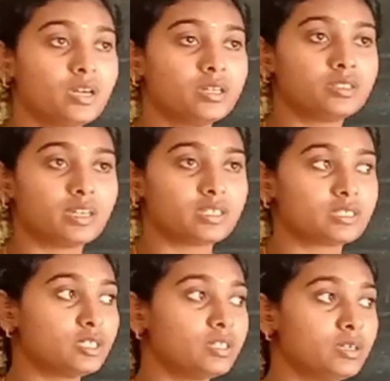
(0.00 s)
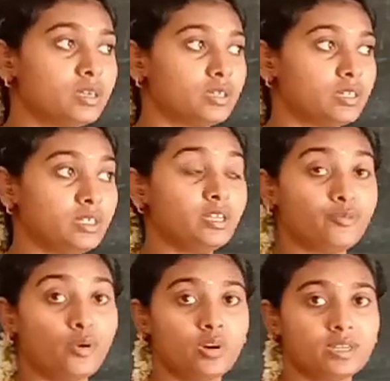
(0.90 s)
There is in a
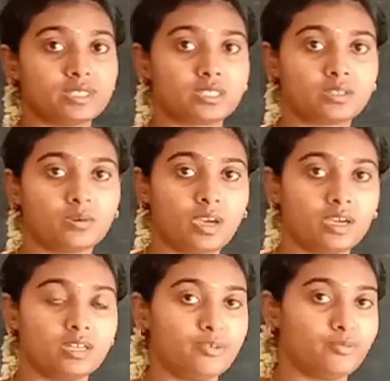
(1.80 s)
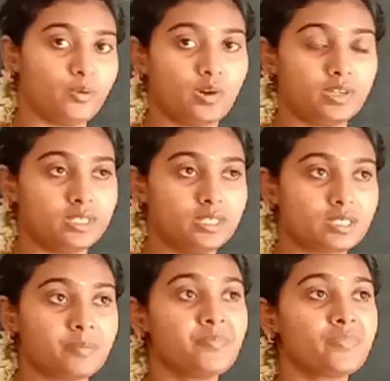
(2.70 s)
forest. Okay, in a forest
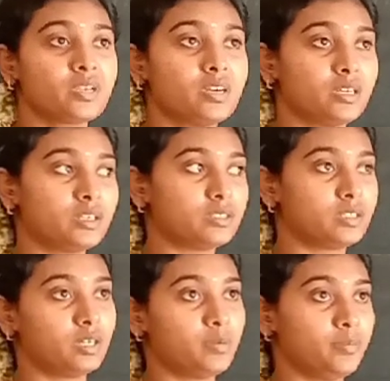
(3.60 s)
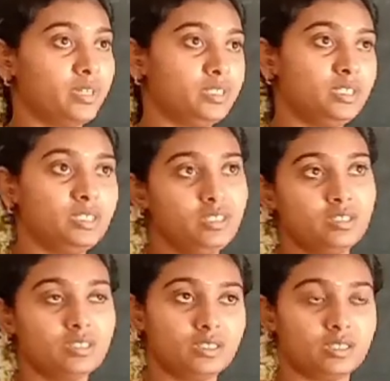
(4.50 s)
there are
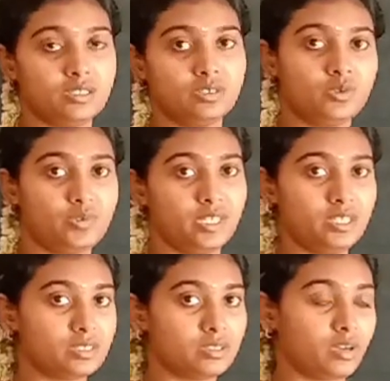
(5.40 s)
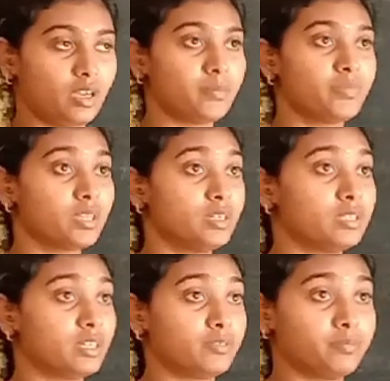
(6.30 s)
many trees. Okay,
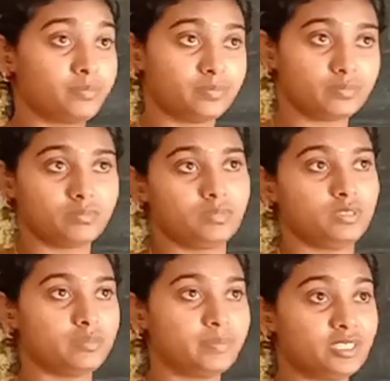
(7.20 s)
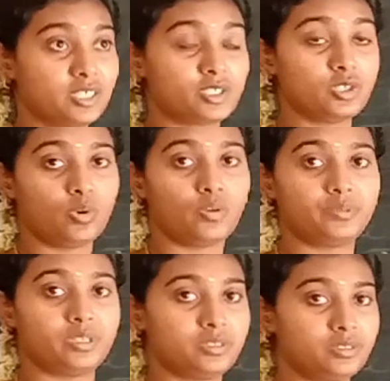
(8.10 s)
the majesty
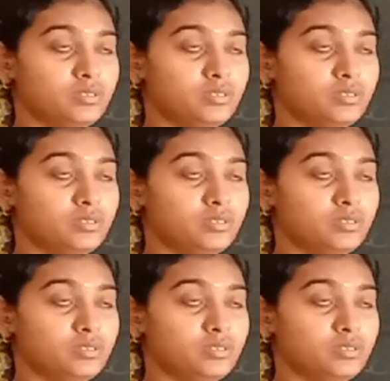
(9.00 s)
of the